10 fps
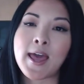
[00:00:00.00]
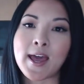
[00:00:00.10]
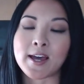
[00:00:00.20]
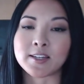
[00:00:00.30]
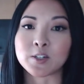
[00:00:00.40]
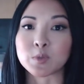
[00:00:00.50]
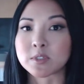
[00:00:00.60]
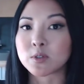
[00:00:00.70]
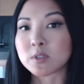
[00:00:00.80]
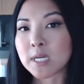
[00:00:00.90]
and it
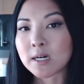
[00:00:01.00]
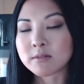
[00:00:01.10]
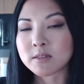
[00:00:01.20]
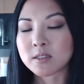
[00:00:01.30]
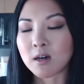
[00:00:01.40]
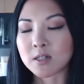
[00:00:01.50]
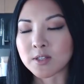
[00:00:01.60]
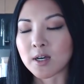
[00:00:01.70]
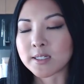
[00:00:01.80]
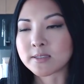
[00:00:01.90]
was sold out
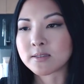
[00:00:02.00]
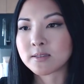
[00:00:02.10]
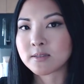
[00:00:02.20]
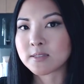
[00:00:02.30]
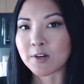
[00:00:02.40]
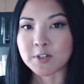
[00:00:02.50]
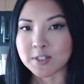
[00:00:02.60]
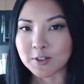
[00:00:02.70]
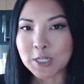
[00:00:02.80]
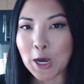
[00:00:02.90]
online every
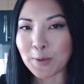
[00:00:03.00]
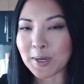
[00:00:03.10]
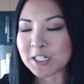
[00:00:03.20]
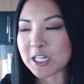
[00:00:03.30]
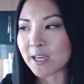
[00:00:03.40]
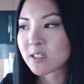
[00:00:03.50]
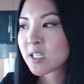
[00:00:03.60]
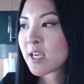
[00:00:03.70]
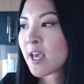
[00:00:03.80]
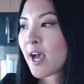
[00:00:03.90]
single time I checked.